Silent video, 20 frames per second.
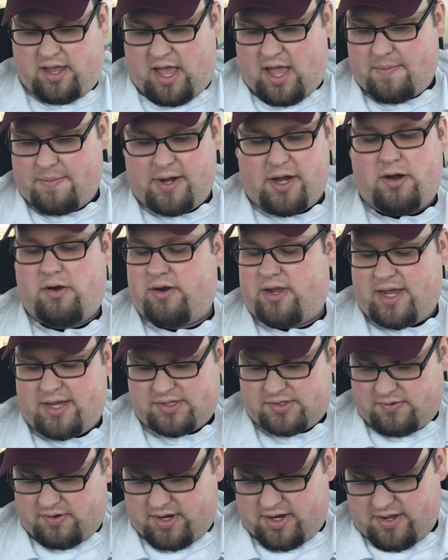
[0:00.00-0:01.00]
habanero
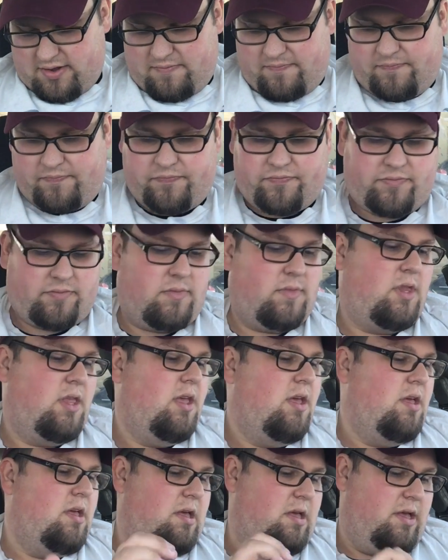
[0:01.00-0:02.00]
quesarito?
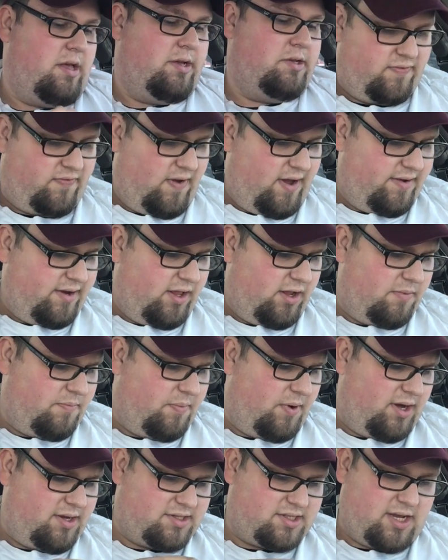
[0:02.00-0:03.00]
The $5
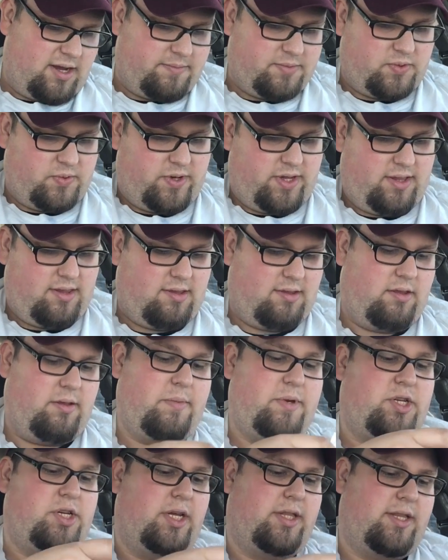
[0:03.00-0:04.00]
box comes with,
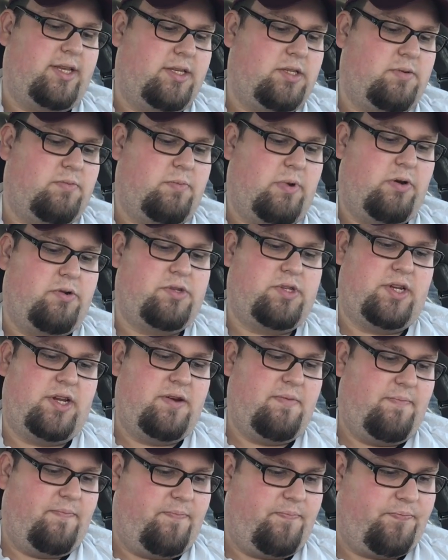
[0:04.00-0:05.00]
let me check this, my
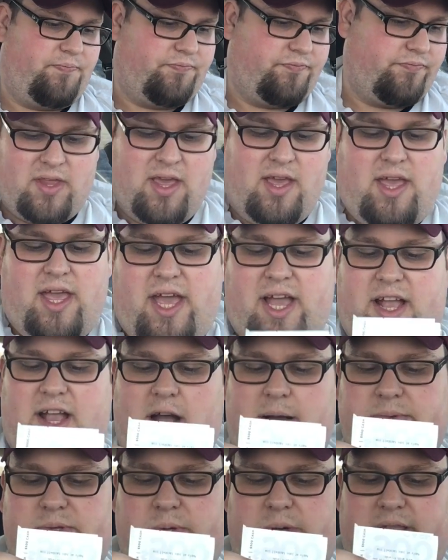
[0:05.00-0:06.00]
receipt. It
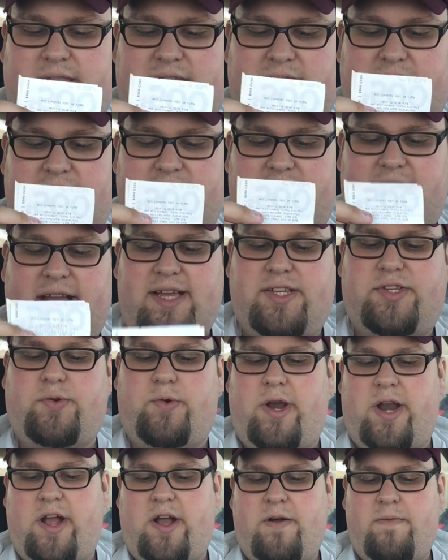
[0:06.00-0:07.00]
comes with the
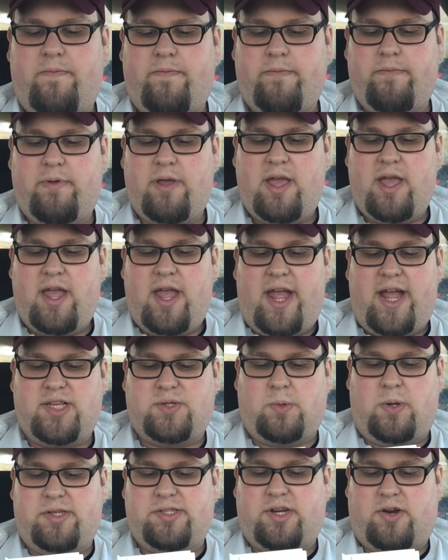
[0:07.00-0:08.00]
quesarito,
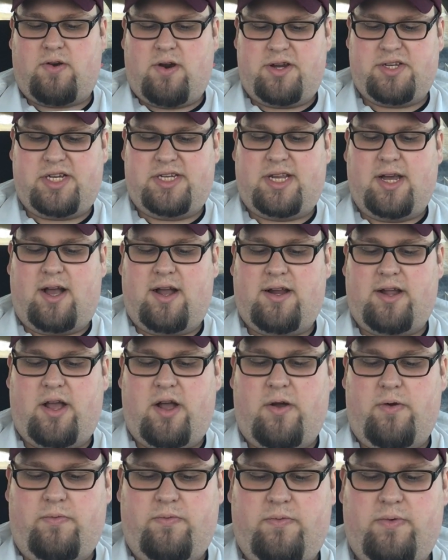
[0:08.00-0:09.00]
as well as a crunchy
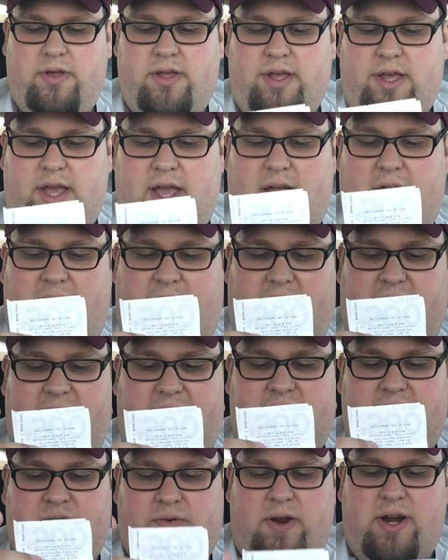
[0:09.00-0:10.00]
taco,
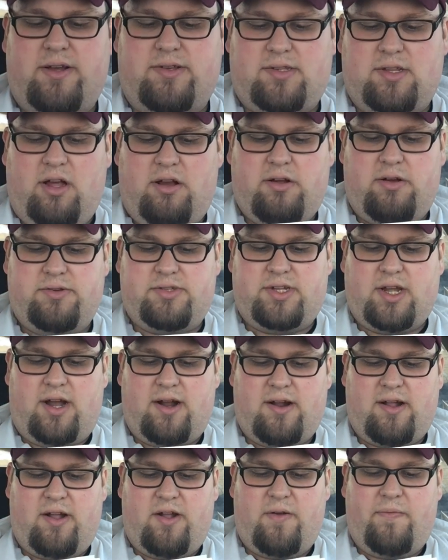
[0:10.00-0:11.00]
a Doritos Locos
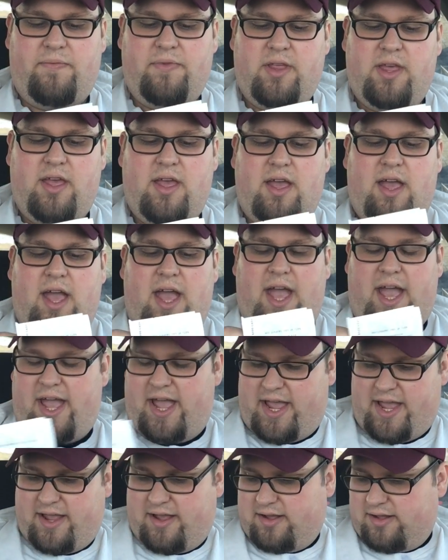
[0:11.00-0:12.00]
taco,
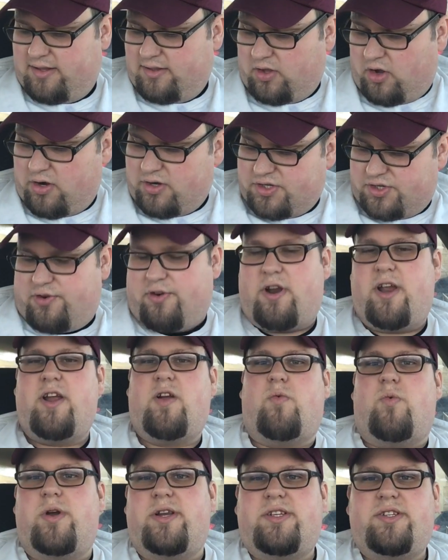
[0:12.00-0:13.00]
a large
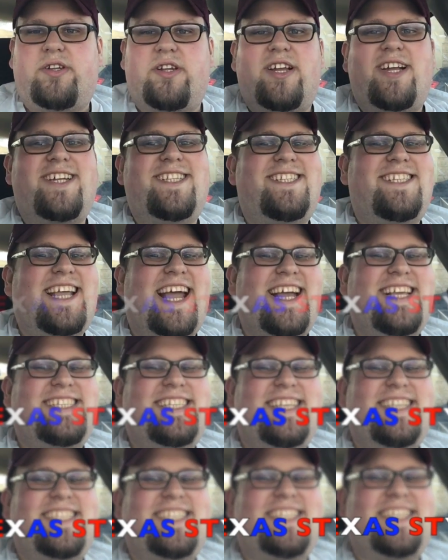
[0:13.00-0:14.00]
drink, which
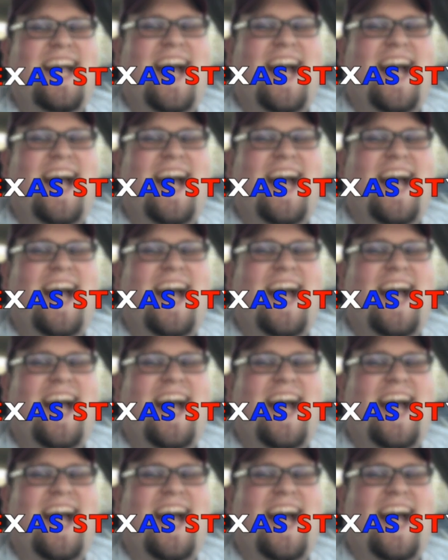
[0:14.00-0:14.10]
Texas